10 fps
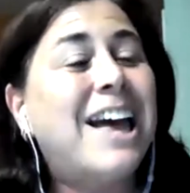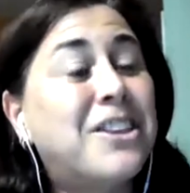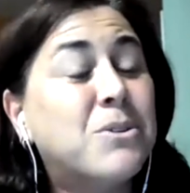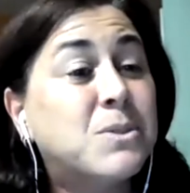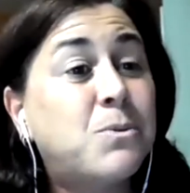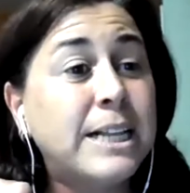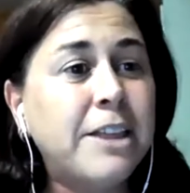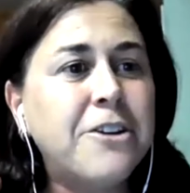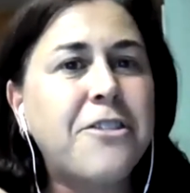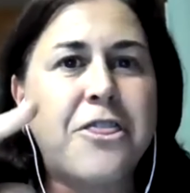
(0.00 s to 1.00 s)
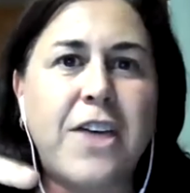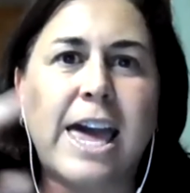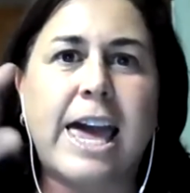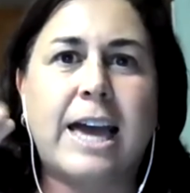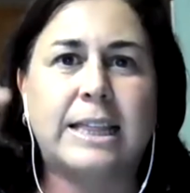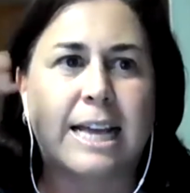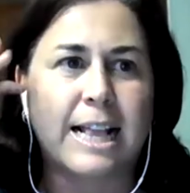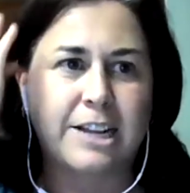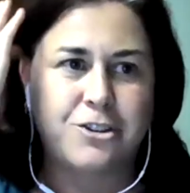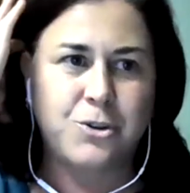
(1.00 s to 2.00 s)
and there was one other thing that
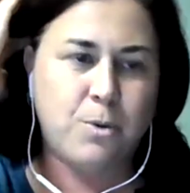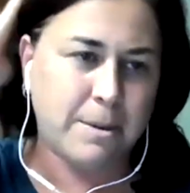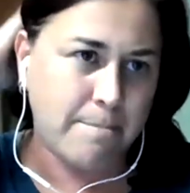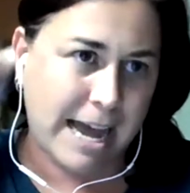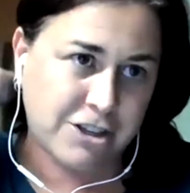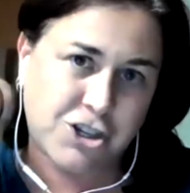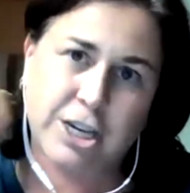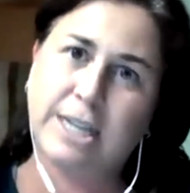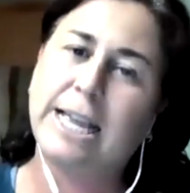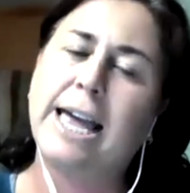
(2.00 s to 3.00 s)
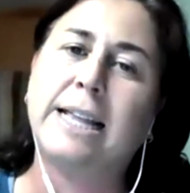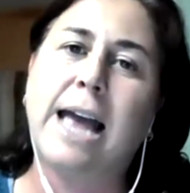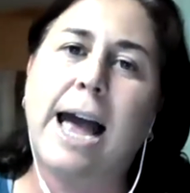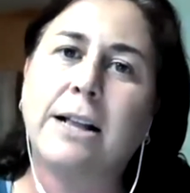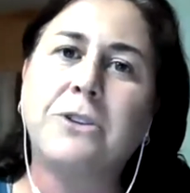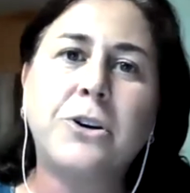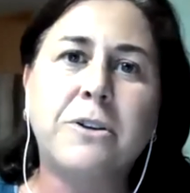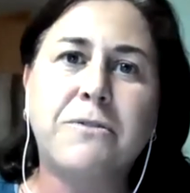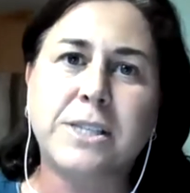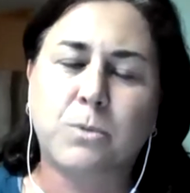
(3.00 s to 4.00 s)
I do want to mention, and I don't know
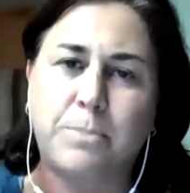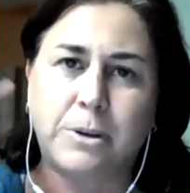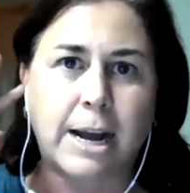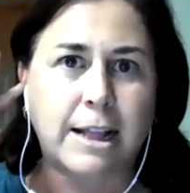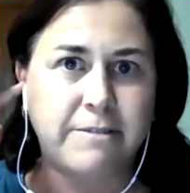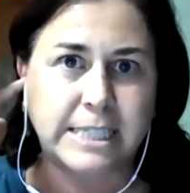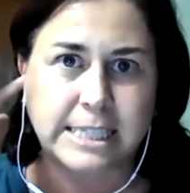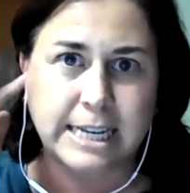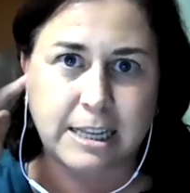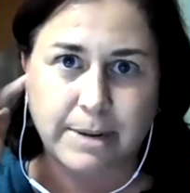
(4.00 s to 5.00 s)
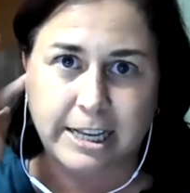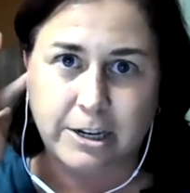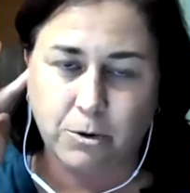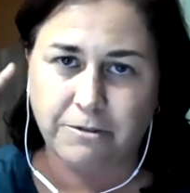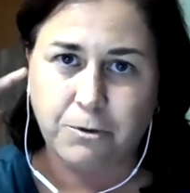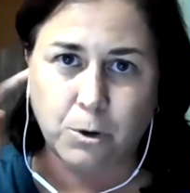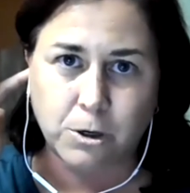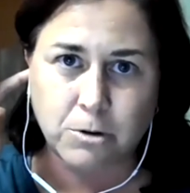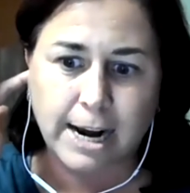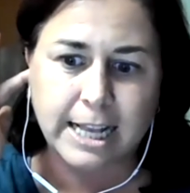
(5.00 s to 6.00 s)
if this would be relevant to anybody going
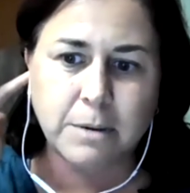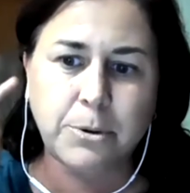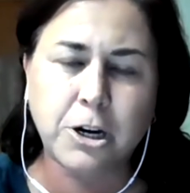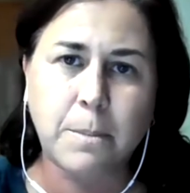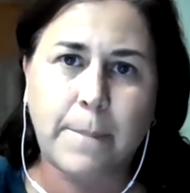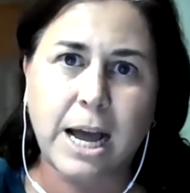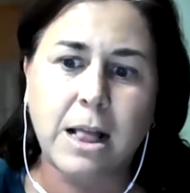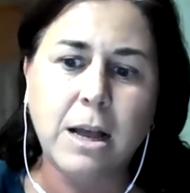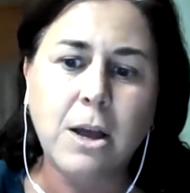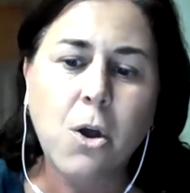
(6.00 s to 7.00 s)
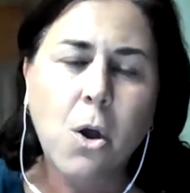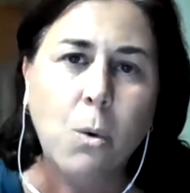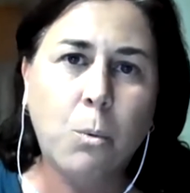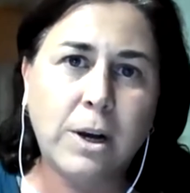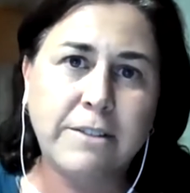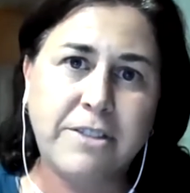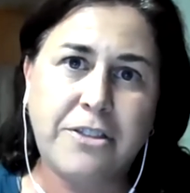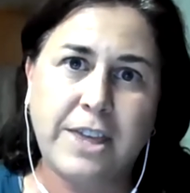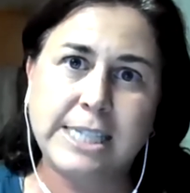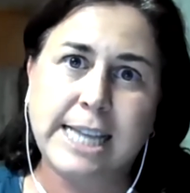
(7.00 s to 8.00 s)
forward writing a book, but one of the
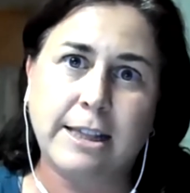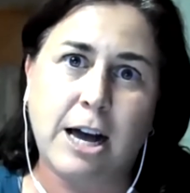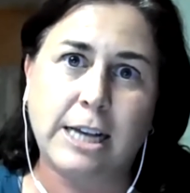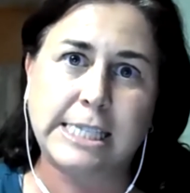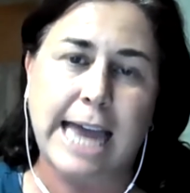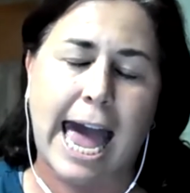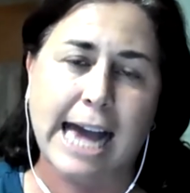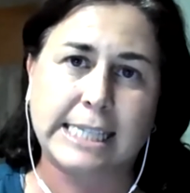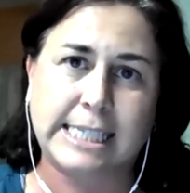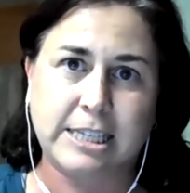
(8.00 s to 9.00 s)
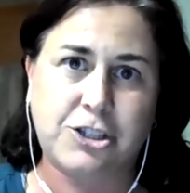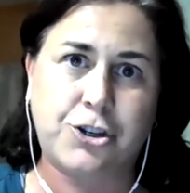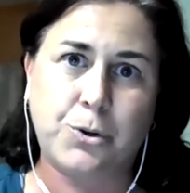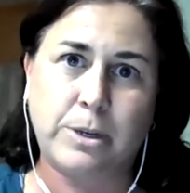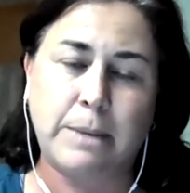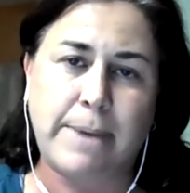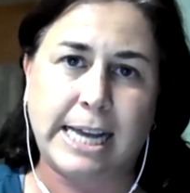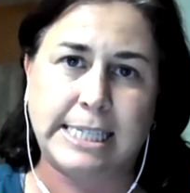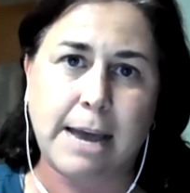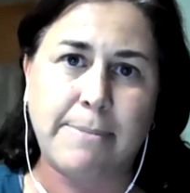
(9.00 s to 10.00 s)
things I lost access to when the
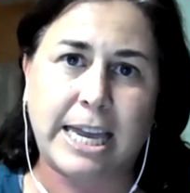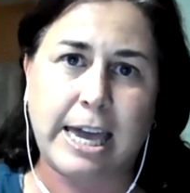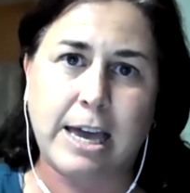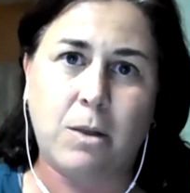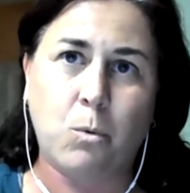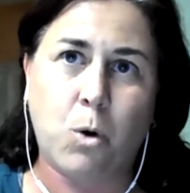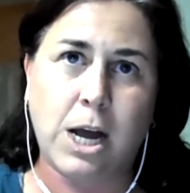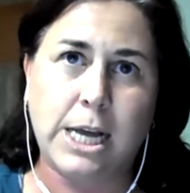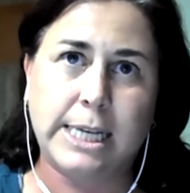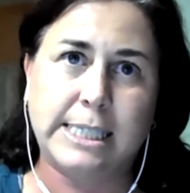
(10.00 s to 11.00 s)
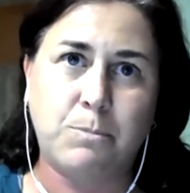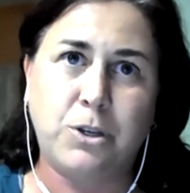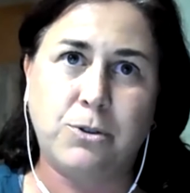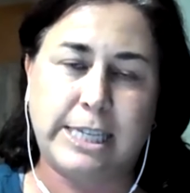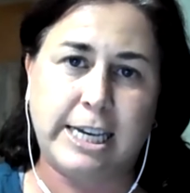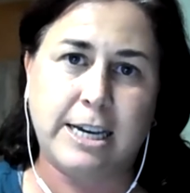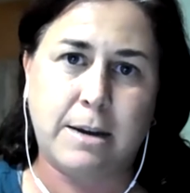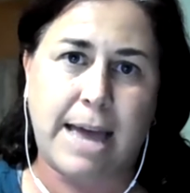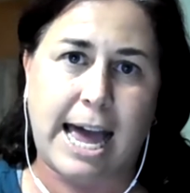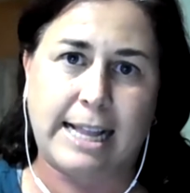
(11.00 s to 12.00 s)
pandemic hit was
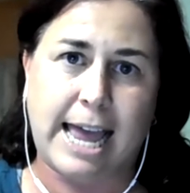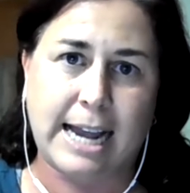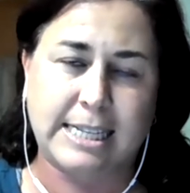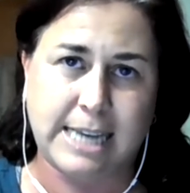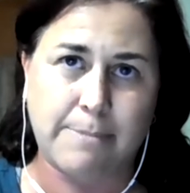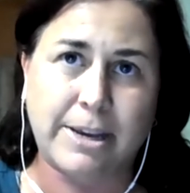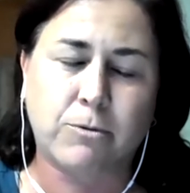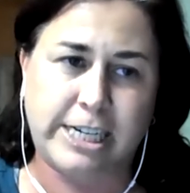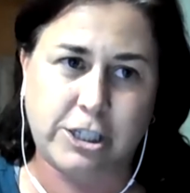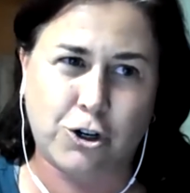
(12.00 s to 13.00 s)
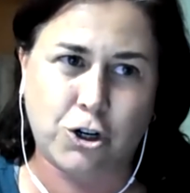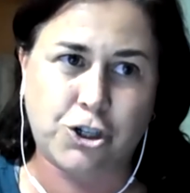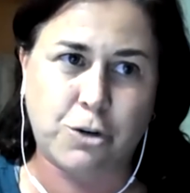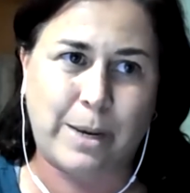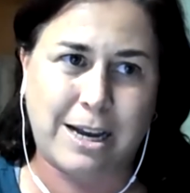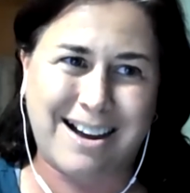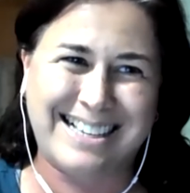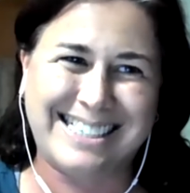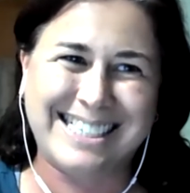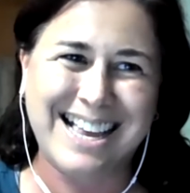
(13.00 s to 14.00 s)
museum and academic research,
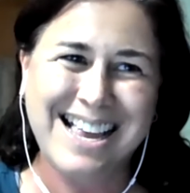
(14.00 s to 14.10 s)
because